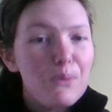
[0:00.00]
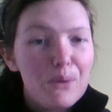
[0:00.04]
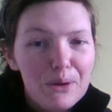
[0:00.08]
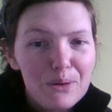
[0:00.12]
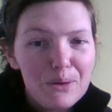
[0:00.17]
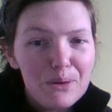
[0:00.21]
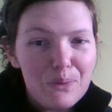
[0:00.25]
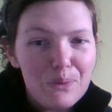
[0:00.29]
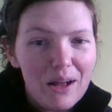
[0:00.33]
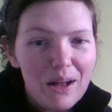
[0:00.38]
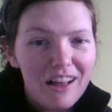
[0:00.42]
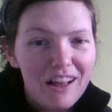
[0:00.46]

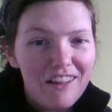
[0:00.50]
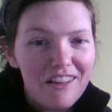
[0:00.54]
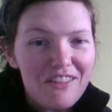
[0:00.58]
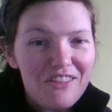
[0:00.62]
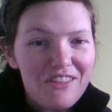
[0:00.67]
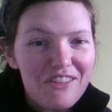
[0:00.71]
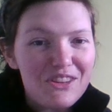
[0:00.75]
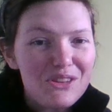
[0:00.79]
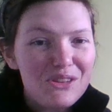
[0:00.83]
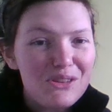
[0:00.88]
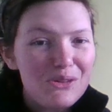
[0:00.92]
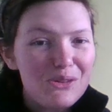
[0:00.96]
One Well,
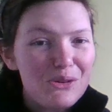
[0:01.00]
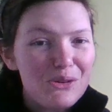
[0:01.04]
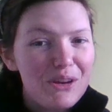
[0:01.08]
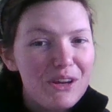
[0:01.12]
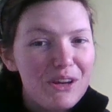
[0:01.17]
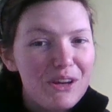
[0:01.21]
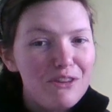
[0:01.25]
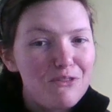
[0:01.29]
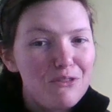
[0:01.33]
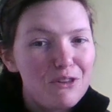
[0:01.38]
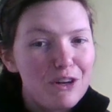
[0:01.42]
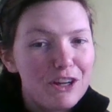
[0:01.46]
The
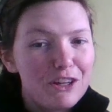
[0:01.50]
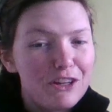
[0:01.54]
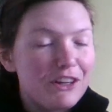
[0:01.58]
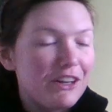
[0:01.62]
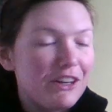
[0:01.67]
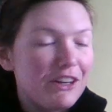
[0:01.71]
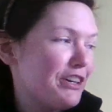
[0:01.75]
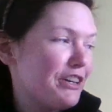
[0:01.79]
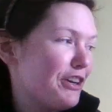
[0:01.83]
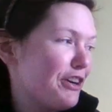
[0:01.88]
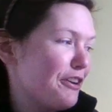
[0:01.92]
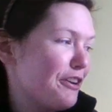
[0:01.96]
Story of Water
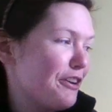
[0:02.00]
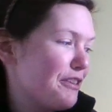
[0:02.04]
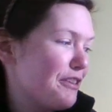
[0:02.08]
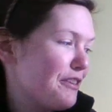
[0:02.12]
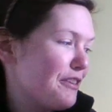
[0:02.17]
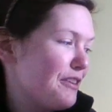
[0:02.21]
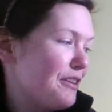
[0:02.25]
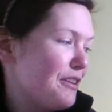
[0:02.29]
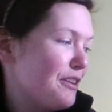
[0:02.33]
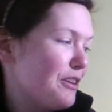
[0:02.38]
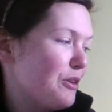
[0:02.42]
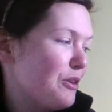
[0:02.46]
on Earth,
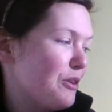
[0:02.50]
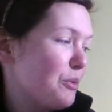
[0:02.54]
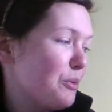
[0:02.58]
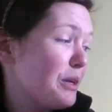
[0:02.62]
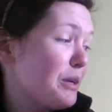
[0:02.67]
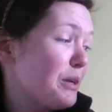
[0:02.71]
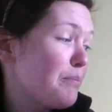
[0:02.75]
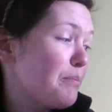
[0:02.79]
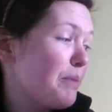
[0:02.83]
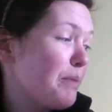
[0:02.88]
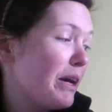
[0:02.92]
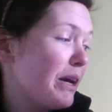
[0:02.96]

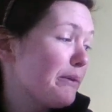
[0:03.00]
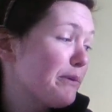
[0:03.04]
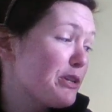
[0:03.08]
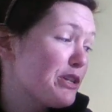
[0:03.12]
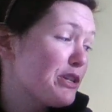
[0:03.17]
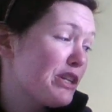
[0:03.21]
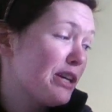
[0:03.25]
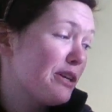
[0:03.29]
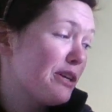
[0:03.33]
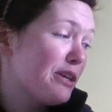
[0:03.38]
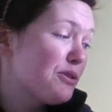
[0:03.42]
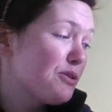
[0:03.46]
written by
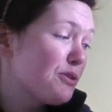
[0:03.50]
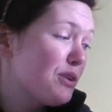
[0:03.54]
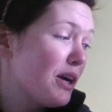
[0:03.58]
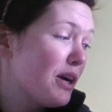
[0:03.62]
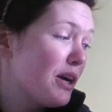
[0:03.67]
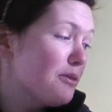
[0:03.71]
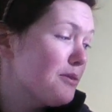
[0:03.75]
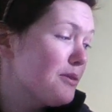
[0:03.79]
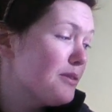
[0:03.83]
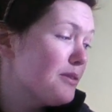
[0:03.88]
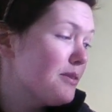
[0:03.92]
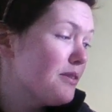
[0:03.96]
Rochelle
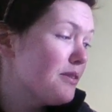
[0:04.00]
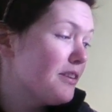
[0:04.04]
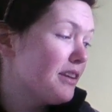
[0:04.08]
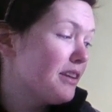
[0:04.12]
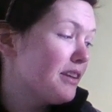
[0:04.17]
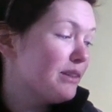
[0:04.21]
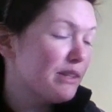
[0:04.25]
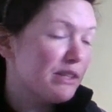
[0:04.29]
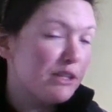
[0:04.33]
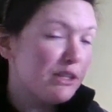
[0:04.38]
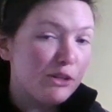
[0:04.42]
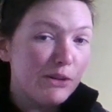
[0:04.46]
Strauss,
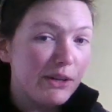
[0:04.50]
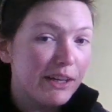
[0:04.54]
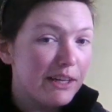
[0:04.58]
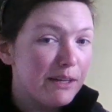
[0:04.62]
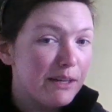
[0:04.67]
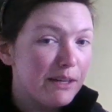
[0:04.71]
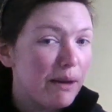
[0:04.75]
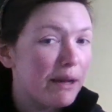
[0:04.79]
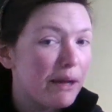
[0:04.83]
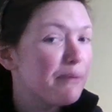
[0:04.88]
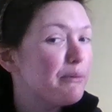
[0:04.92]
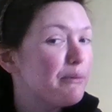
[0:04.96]

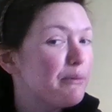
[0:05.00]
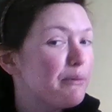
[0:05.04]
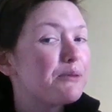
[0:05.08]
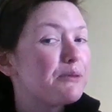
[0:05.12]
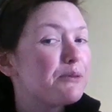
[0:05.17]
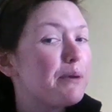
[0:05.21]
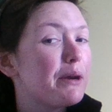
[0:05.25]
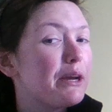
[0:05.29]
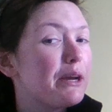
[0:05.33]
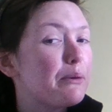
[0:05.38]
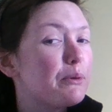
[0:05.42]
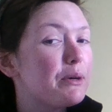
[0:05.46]
illustrated by
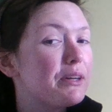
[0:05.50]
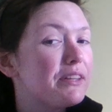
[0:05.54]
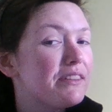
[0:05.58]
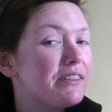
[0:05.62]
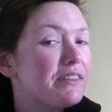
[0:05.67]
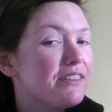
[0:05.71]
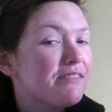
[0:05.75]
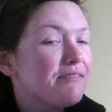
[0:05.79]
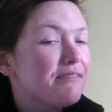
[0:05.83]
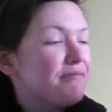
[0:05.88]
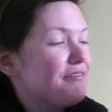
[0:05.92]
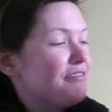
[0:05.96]
Rosemary
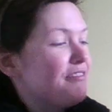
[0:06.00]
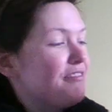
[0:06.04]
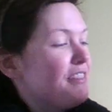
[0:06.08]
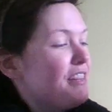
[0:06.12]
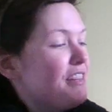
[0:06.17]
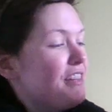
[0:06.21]
Woods.